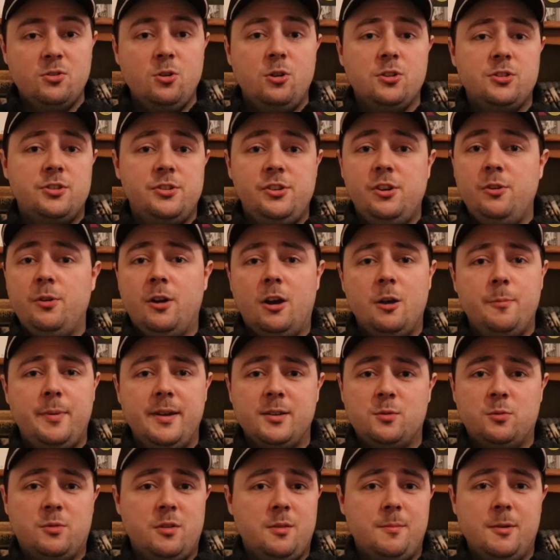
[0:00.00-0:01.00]
course, A New Hope
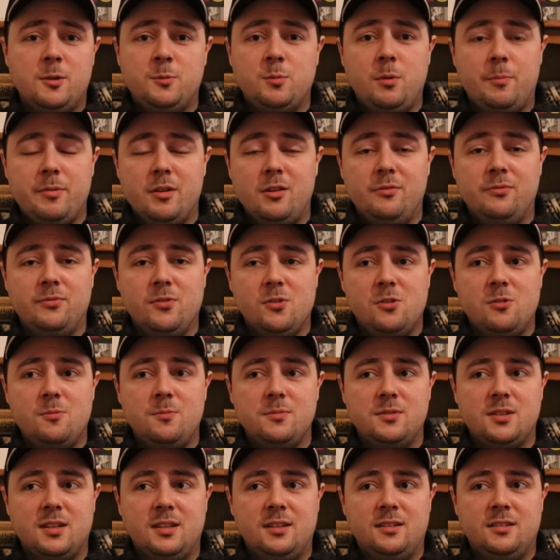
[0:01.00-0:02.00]
is one of the most popular
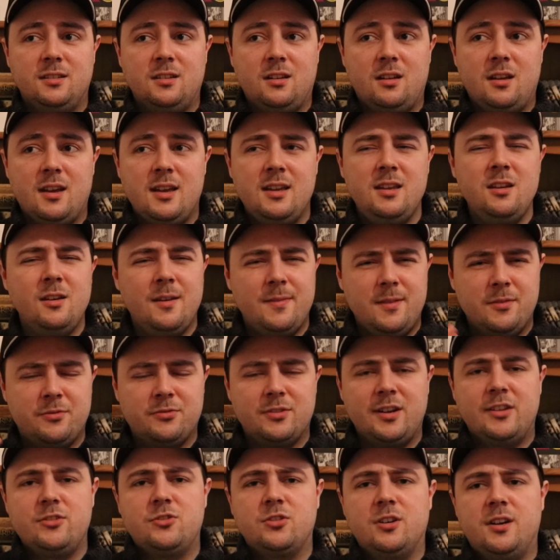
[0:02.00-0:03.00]
films, and you know, in the
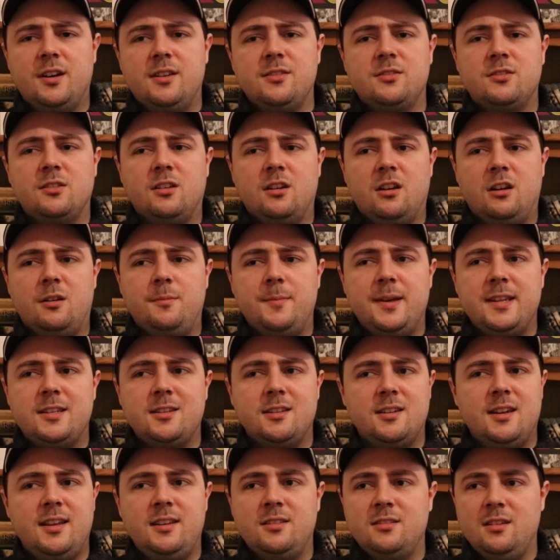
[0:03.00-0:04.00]
franchise, it's
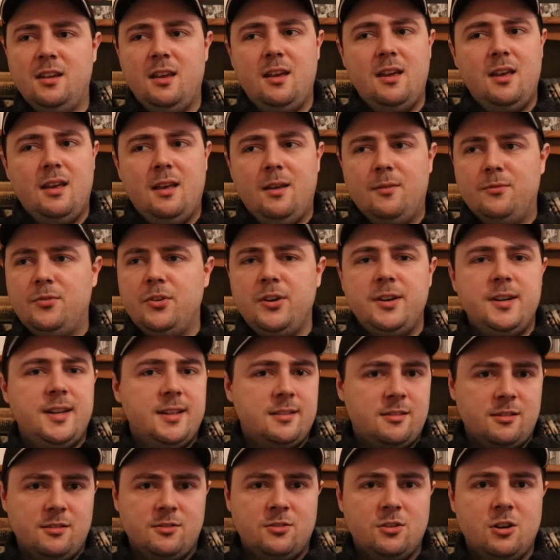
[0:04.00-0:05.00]
at least very near
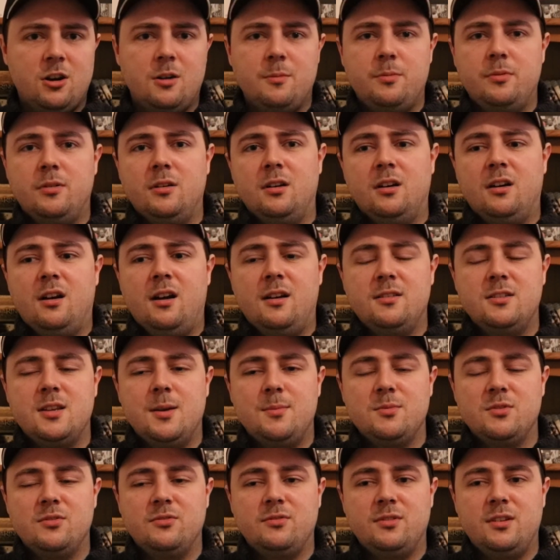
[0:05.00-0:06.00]
to the top in
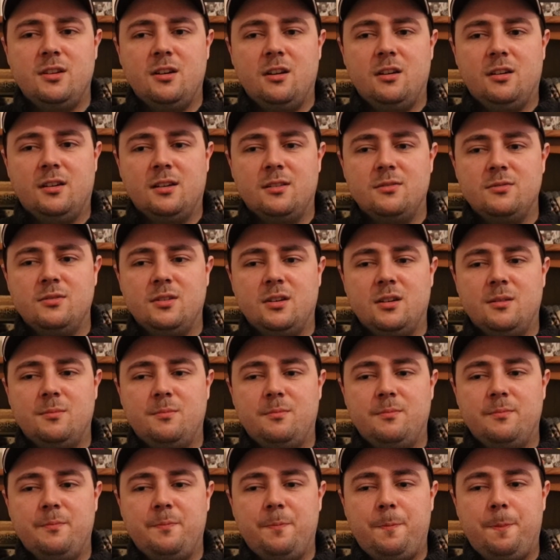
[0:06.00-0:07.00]
terms of, you know, kind
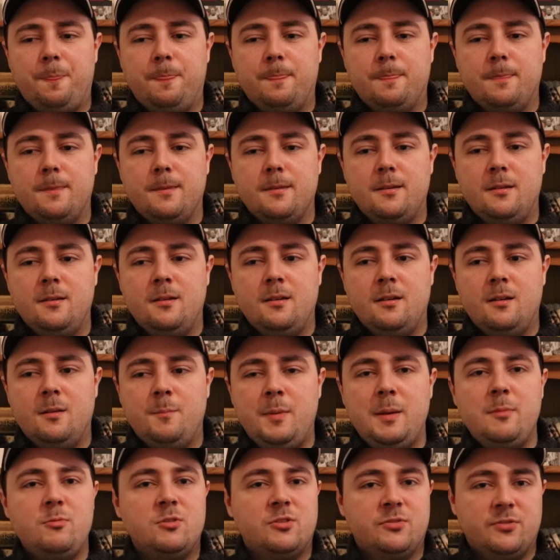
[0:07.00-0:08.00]
of
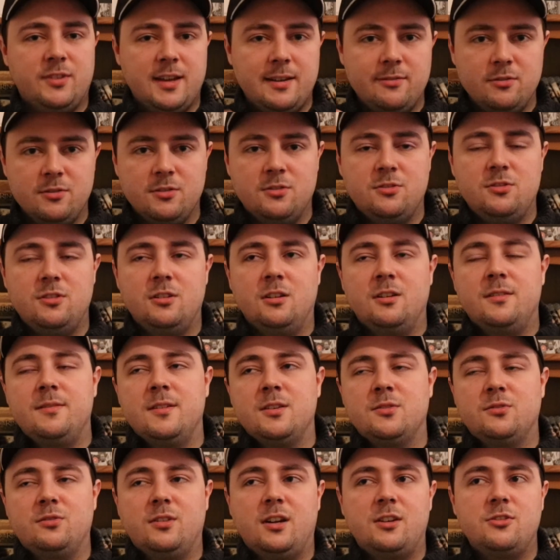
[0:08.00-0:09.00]
people's favourites, you know, in
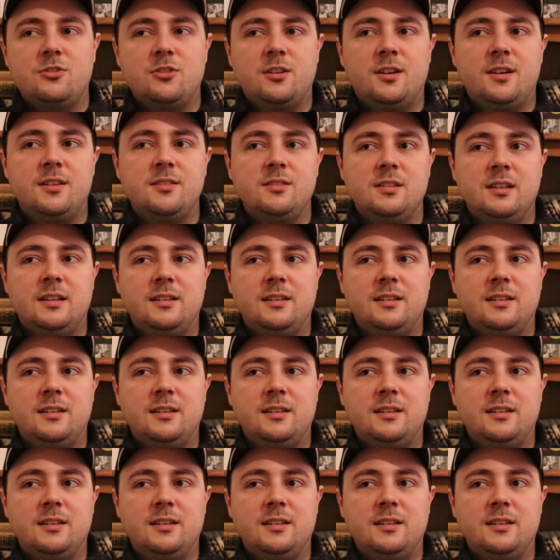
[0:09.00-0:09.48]
this franchise.